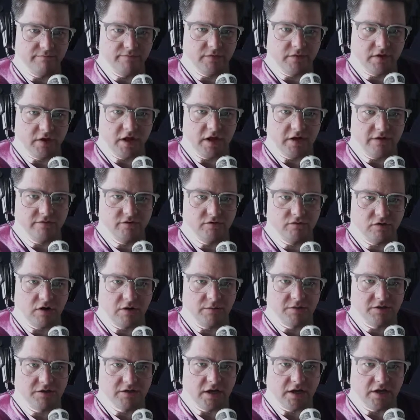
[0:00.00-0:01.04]

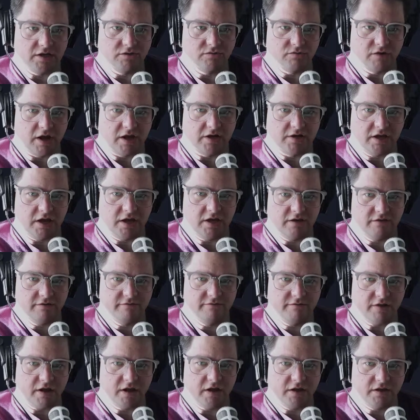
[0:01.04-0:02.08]
NativeScript/React
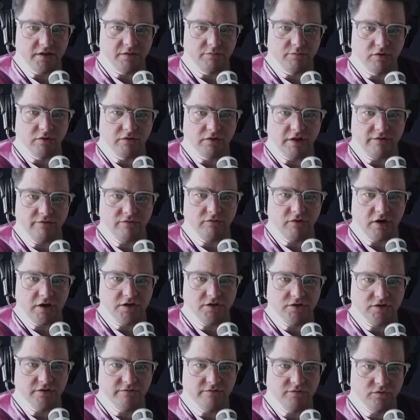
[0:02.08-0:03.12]
Native, and the
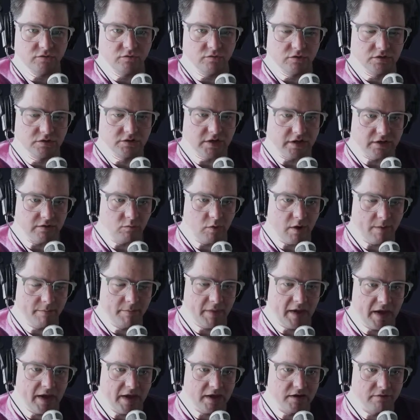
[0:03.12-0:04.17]
proliferation of tools like
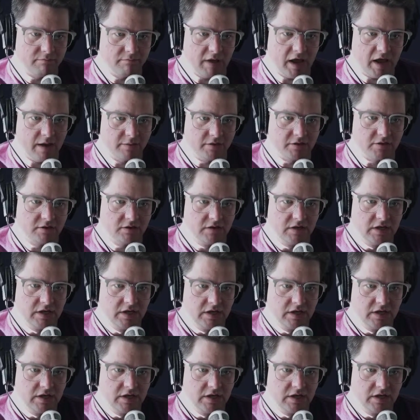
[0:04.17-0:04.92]
Webpack, Babel,